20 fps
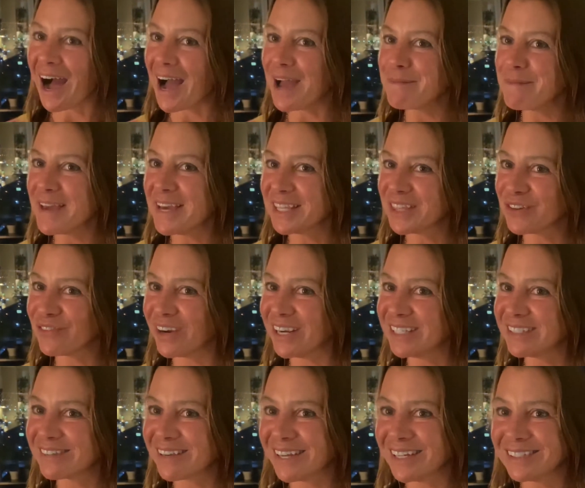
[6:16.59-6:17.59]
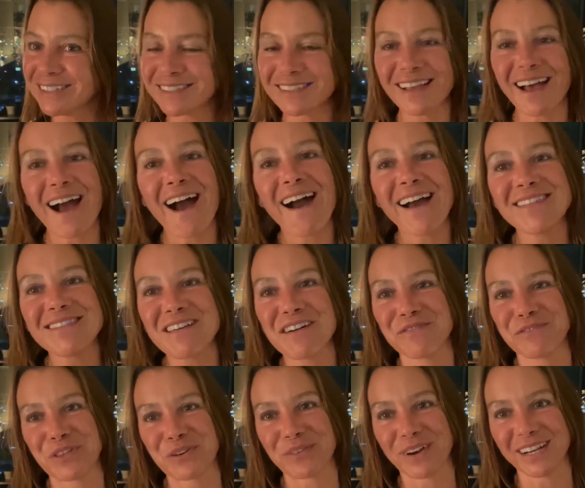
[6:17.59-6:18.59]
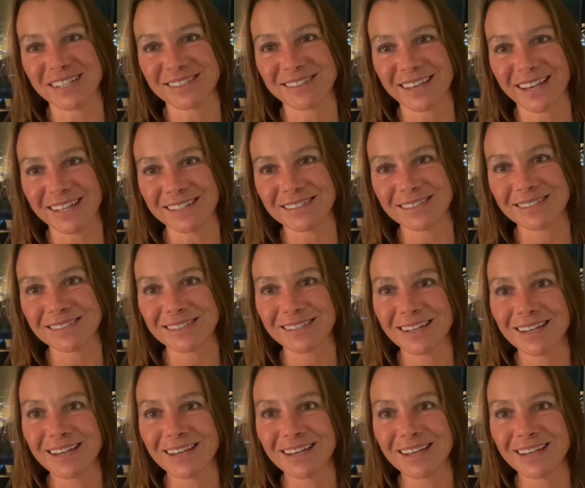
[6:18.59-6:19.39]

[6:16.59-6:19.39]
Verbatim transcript: I make the race kits, I love the race kits.